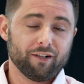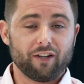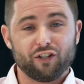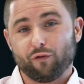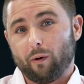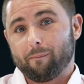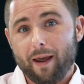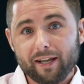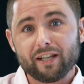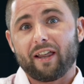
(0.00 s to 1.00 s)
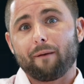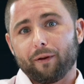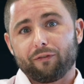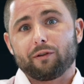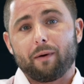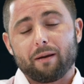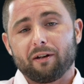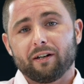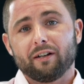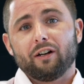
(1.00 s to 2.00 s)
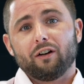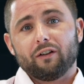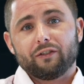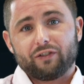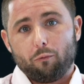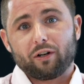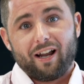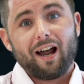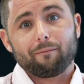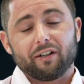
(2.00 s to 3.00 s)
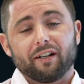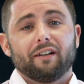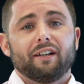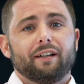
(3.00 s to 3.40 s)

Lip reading: that you've been making that monthly payment somewhat timely,